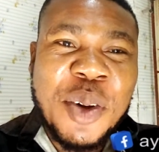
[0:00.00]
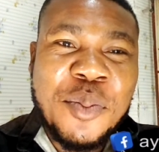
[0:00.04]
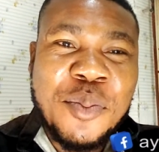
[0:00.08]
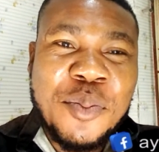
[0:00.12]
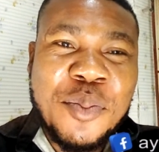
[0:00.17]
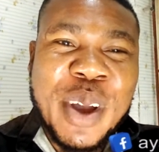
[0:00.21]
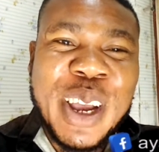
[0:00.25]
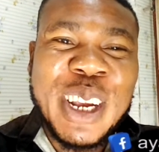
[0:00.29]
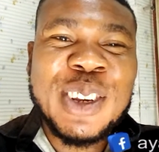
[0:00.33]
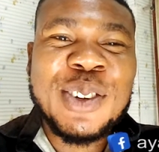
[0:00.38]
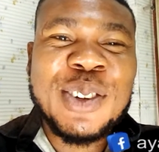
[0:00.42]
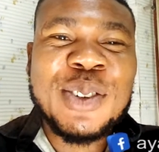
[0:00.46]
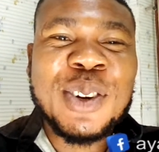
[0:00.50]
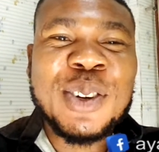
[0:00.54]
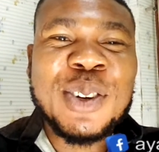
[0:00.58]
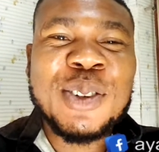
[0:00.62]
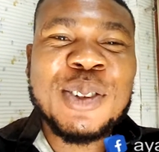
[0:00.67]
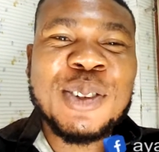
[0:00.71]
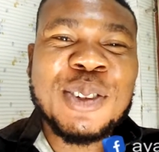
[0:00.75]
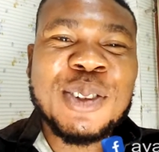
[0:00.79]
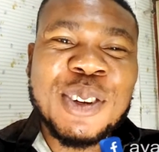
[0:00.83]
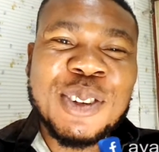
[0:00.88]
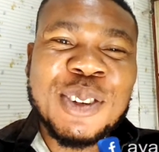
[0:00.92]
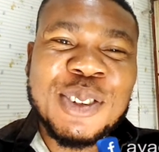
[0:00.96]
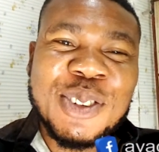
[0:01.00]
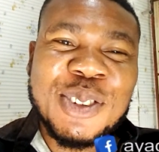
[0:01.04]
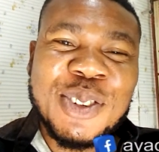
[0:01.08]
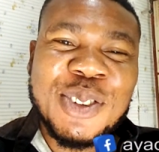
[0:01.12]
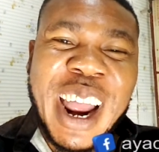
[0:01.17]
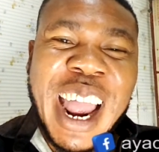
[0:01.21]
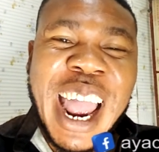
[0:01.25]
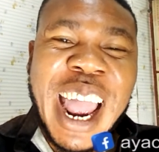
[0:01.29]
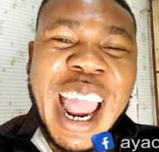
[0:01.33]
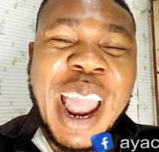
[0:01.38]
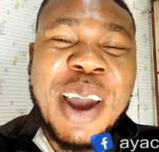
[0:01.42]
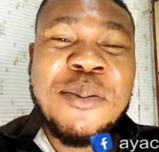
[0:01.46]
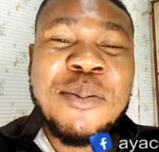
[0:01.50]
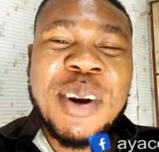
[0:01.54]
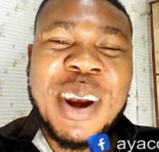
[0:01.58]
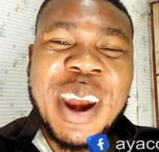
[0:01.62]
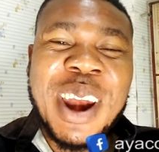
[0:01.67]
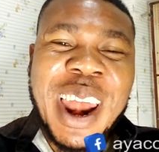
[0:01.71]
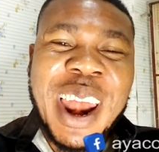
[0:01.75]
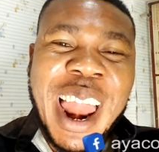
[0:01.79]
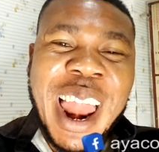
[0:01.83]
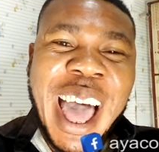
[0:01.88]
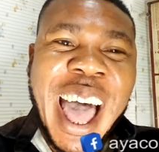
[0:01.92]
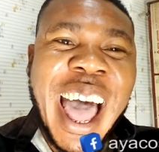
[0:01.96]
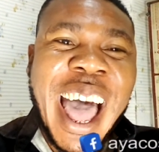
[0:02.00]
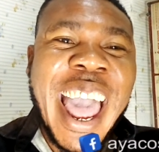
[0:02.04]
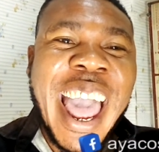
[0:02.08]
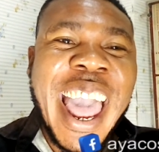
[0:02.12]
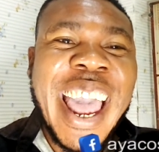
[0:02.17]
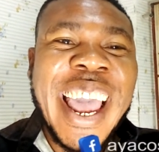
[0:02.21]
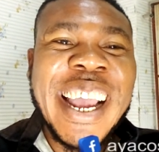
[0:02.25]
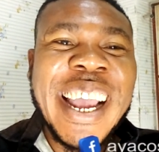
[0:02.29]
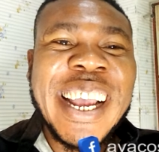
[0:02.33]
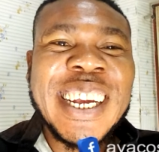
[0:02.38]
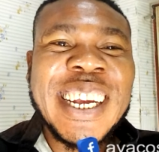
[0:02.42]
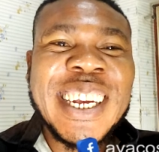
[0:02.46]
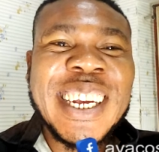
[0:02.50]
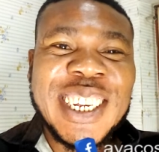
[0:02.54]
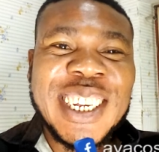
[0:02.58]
make sure you subscribe, like,